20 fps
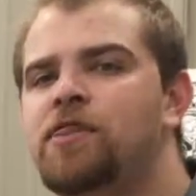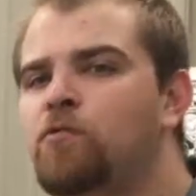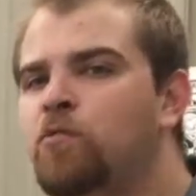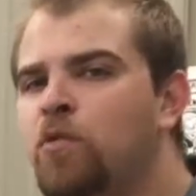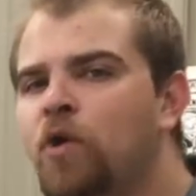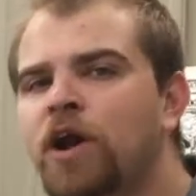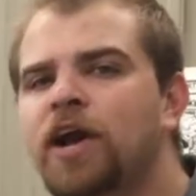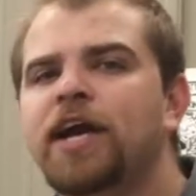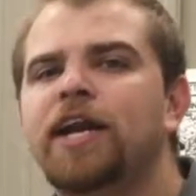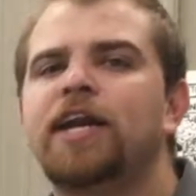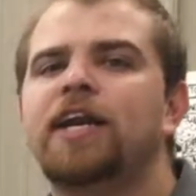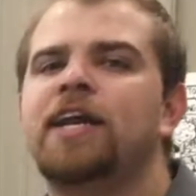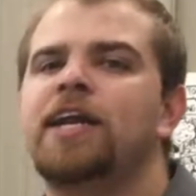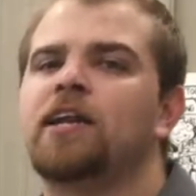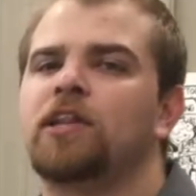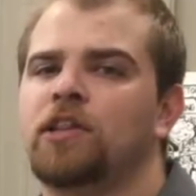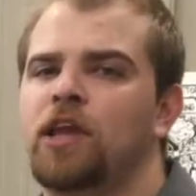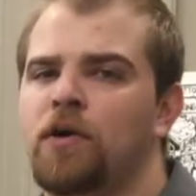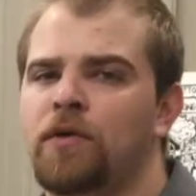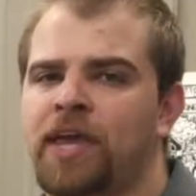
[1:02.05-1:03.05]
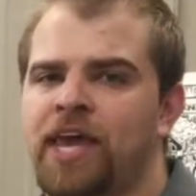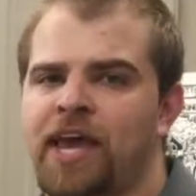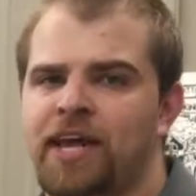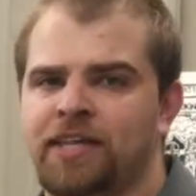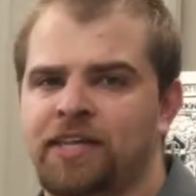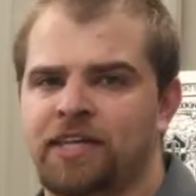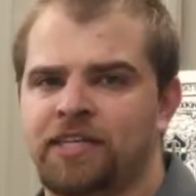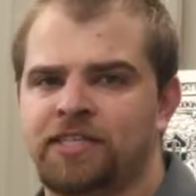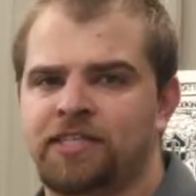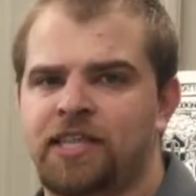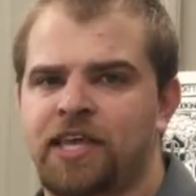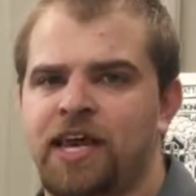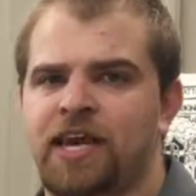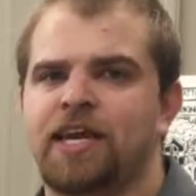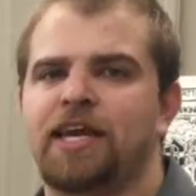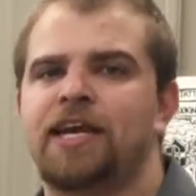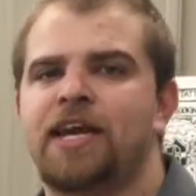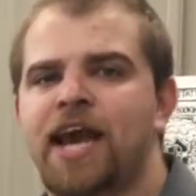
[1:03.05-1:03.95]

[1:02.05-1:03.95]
we're going to need to locate this thing